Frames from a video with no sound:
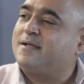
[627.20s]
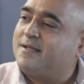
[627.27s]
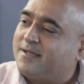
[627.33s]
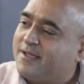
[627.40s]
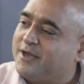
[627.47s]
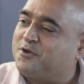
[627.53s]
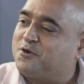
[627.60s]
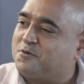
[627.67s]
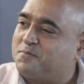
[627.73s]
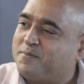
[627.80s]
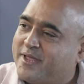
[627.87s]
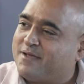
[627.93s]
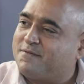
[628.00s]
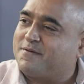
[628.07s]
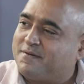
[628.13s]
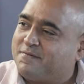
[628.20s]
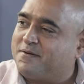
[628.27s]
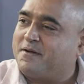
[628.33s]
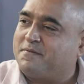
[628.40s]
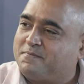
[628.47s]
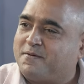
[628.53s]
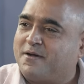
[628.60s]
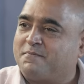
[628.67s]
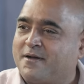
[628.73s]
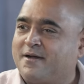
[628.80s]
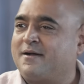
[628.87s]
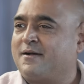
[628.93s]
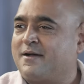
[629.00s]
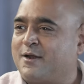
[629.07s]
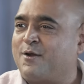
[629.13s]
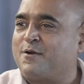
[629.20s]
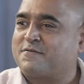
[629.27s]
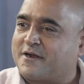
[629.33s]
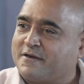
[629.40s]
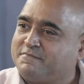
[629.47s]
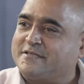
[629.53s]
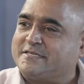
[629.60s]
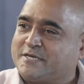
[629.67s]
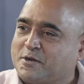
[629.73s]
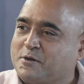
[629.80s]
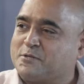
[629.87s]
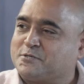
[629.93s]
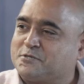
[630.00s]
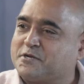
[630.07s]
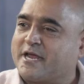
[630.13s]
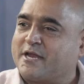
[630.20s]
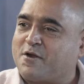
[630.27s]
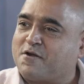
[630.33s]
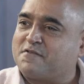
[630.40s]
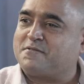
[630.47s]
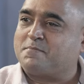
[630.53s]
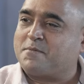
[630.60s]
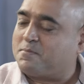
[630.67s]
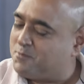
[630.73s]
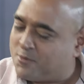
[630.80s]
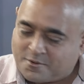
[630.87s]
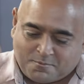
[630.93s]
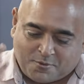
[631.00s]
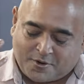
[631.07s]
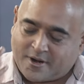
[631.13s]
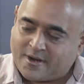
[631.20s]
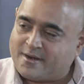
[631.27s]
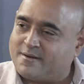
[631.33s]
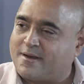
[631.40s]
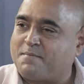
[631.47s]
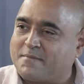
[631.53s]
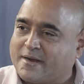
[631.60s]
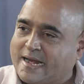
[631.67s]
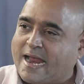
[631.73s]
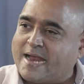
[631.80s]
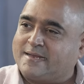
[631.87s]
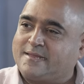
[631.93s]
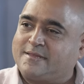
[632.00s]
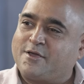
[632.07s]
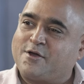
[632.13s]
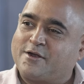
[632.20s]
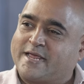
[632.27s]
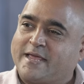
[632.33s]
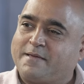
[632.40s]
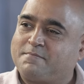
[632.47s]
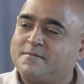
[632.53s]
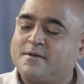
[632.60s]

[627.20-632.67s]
it took me a lot of convincing also to get all of them on board. And I'm glad that they all came.